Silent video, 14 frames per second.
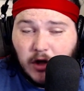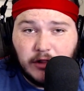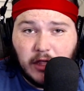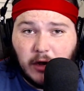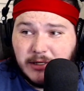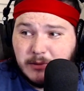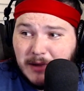They
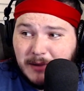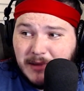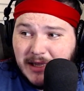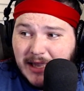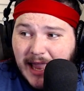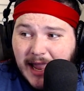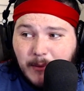always blame the
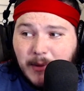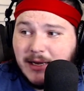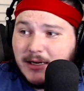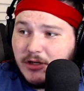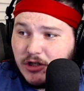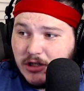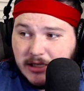game, and it
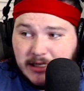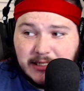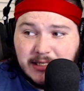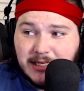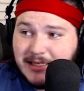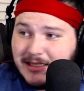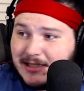just leads to
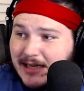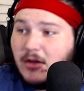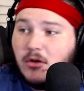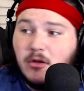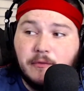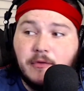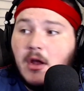the cycle
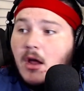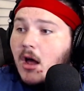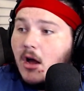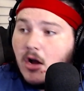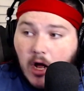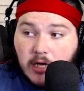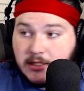of
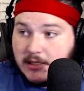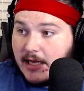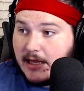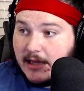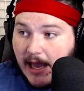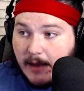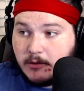constantly saying the
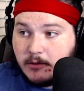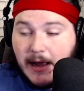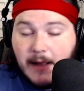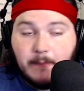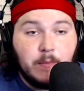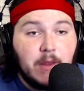game's bad.